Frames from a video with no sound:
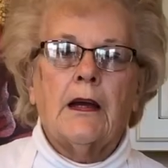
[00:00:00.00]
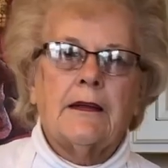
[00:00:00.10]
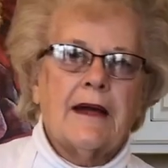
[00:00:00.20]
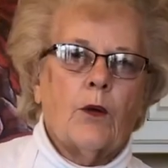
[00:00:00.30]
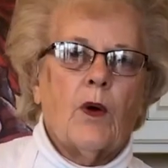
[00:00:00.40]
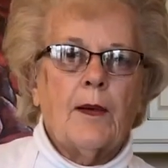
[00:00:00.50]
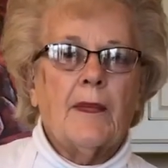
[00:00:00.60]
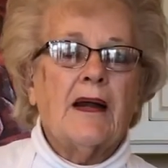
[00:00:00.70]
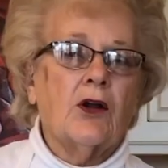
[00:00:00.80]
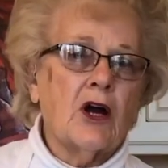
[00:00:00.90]
Now while my
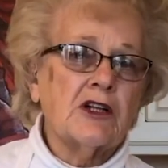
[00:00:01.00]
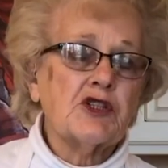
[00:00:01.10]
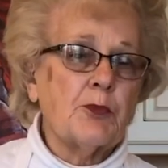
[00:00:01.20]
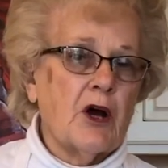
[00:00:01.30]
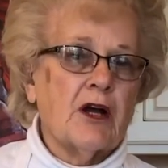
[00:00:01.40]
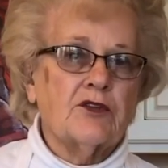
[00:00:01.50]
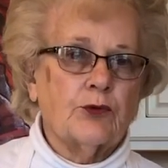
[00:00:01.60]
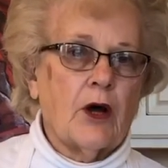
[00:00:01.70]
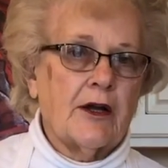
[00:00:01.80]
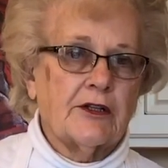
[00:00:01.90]
large pot of
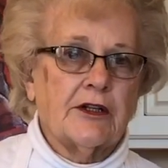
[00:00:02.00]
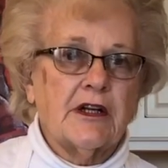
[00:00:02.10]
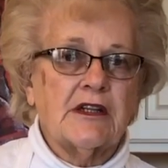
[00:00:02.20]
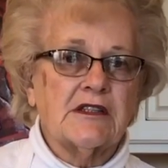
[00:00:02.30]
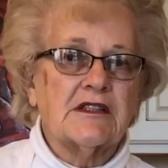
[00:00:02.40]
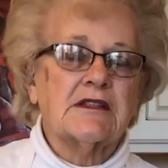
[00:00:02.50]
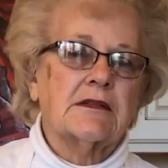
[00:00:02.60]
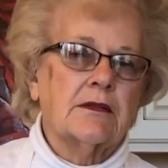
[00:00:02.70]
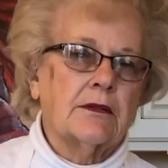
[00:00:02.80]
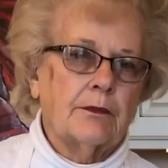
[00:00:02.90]
water is
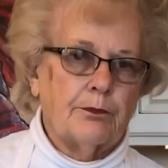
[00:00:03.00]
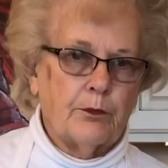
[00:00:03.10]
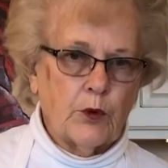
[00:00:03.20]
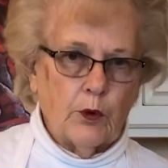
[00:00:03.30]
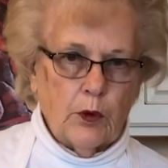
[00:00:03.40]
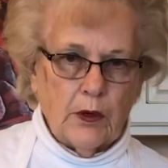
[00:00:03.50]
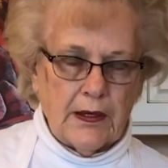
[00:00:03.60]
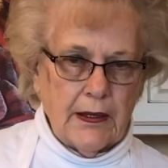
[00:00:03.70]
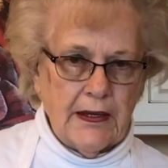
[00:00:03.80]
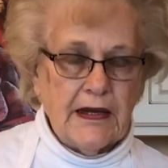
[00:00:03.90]

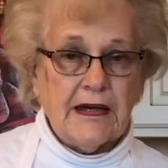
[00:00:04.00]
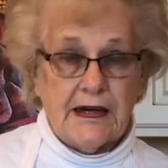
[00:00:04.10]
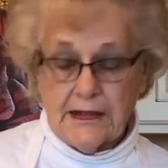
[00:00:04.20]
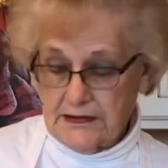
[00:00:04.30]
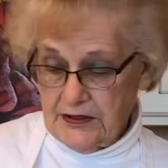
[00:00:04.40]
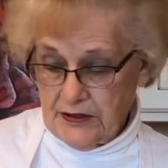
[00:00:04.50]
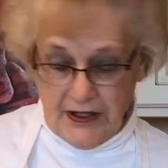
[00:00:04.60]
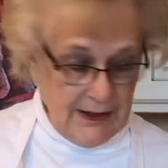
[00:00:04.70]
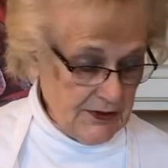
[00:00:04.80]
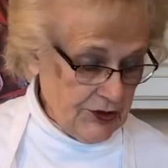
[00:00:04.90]
heating till it
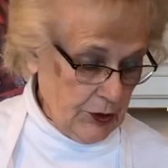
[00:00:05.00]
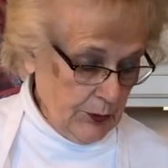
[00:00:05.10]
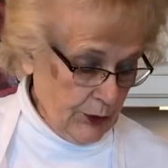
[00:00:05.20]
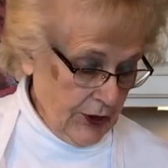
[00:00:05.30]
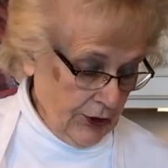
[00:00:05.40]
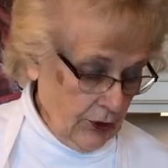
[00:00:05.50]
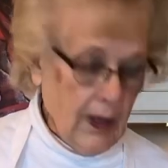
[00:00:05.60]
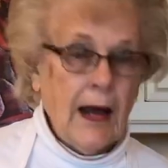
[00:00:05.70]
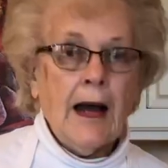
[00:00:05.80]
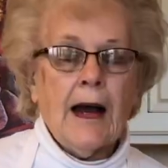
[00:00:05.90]
comes to a boil,
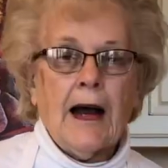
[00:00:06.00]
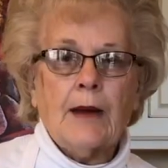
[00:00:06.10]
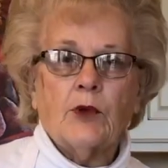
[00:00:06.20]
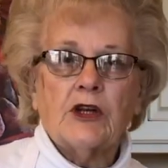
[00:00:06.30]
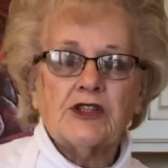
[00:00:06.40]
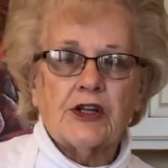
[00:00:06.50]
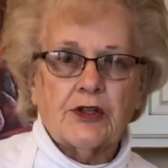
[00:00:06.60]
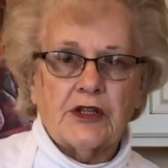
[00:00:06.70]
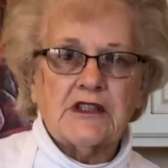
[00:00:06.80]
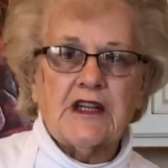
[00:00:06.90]
I'm also
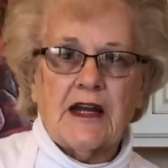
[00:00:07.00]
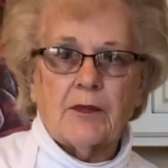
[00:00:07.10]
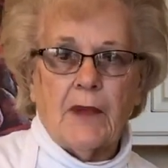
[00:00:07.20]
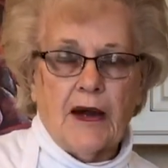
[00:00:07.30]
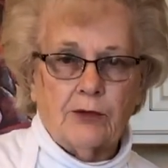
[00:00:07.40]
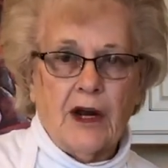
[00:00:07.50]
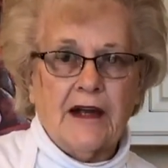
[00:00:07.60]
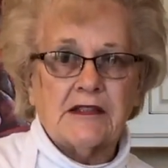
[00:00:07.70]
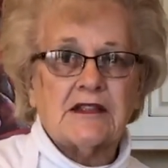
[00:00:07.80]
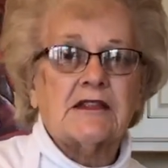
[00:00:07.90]
going to take my
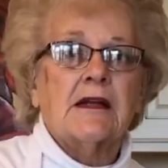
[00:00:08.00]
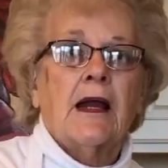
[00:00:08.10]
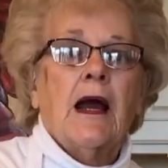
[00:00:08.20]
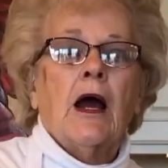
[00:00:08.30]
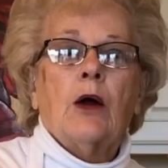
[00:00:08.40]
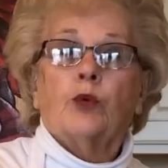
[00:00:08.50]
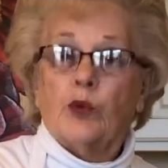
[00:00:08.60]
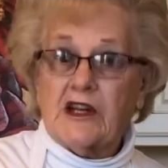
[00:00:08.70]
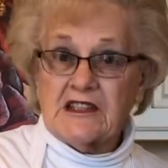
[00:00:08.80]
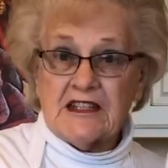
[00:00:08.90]
rice,
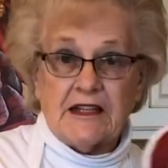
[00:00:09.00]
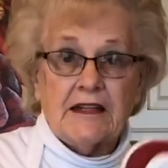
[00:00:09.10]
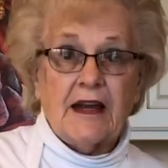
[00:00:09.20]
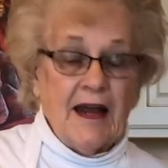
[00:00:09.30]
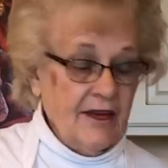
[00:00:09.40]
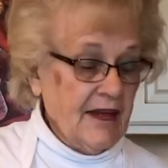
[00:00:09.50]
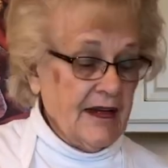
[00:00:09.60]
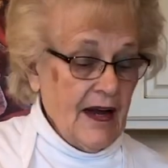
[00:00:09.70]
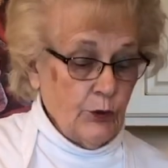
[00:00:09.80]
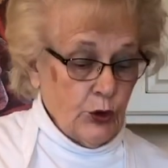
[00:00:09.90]
rinse it, and then
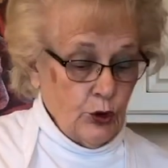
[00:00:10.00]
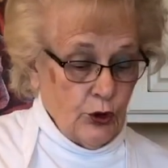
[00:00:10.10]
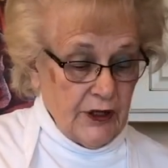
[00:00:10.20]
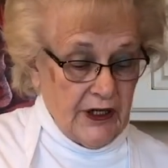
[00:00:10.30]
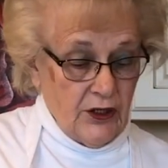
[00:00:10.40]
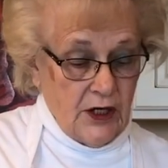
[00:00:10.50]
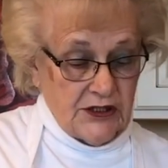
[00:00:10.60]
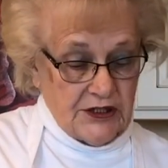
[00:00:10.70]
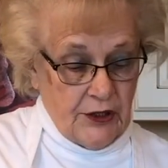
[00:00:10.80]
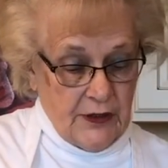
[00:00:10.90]
I will cook it
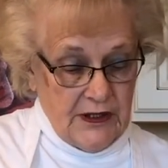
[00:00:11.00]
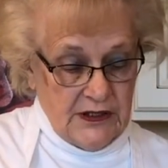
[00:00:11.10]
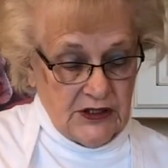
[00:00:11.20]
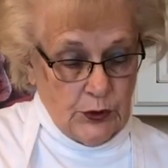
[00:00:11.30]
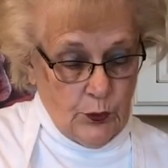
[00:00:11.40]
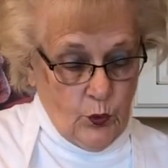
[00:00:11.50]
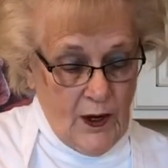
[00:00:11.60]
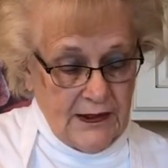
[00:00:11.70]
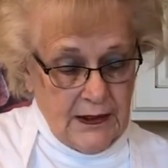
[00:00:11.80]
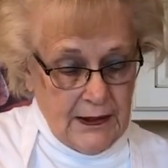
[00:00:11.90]
also. And it's 1
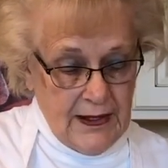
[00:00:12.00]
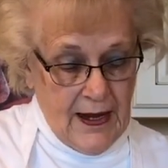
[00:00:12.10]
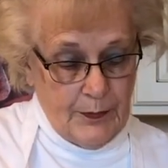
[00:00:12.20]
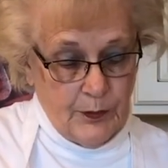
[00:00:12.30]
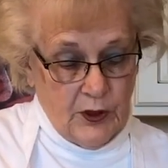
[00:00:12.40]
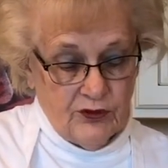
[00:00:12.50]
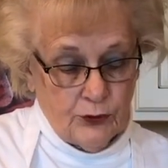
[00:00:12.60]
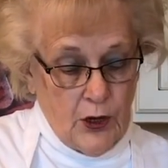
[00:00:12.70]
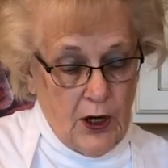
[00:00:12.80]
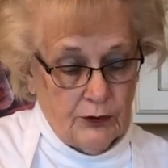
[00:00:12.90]
cup of
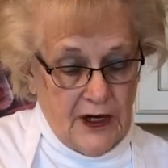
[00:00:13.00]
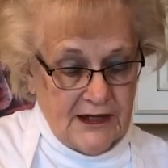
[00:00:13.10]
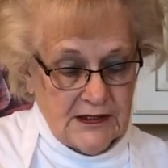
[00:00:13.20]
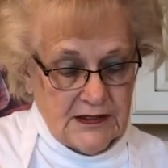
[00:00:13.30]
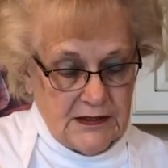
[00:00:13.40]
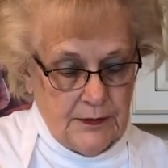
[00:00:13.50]
raw rice.